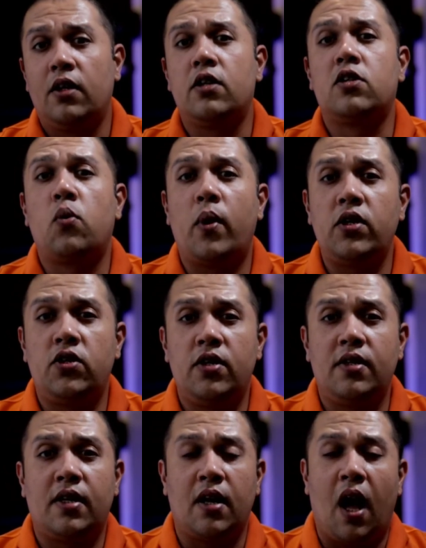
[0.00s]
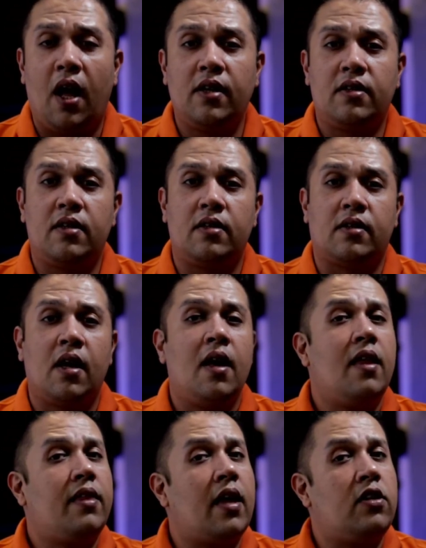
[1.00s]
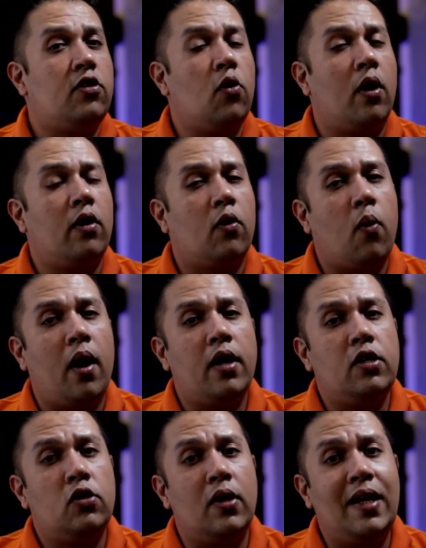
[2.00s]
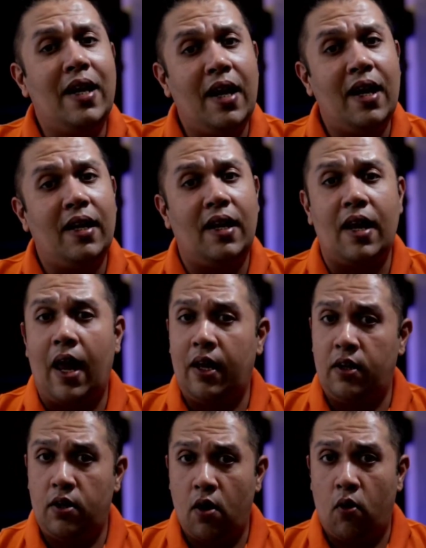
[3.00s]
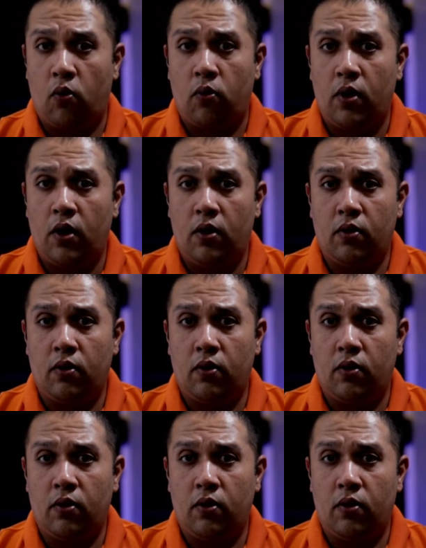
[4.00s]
those questions and answers that you are required to learn and know,